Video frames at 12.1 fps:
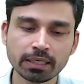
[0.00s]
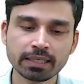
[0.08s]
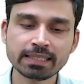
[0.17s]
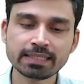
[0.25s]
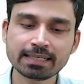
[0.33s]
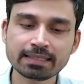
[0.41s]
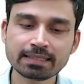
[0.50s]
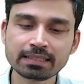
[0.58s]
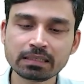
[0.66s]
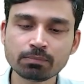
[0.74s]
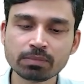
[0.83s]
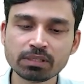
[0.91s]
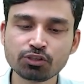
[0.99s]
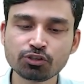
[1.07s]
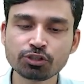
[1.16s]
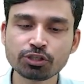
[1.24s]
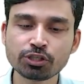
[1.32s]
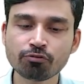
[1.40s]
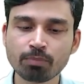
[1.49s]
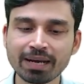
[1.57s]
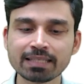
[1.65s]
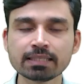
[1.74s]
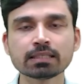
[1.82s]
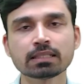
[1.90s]
recently, Ministry of
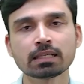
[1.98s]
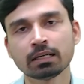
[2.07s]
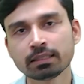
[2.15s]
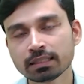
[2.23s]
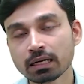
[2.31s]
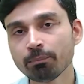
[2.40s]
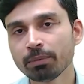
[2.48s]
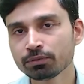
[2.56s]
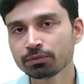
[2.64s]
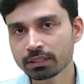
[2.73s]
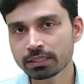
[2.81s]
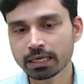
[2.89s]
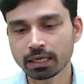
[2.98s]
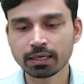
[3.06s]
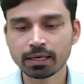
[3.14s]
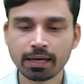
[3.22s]
Mines under the Government of India